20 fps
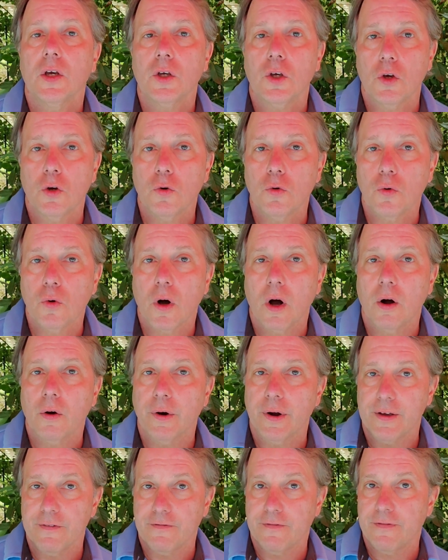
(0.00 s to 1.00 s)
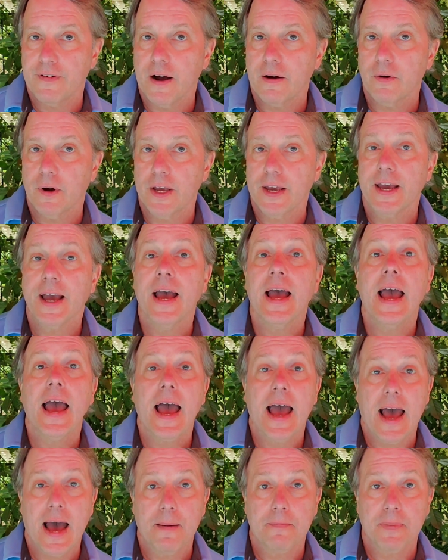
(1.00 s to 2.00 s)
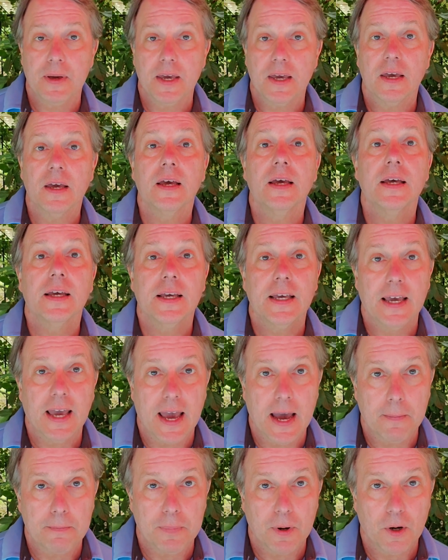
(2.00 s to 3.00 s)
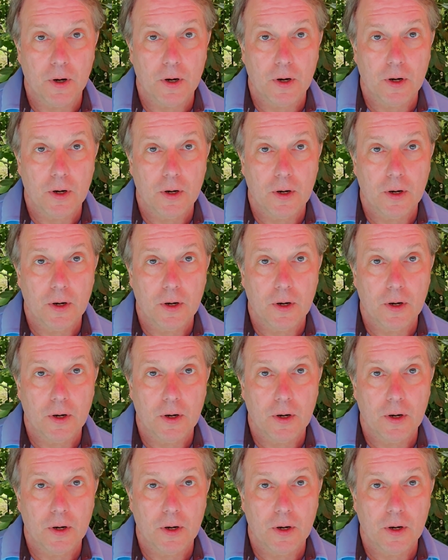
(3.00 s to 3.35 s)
you are a very happy camper.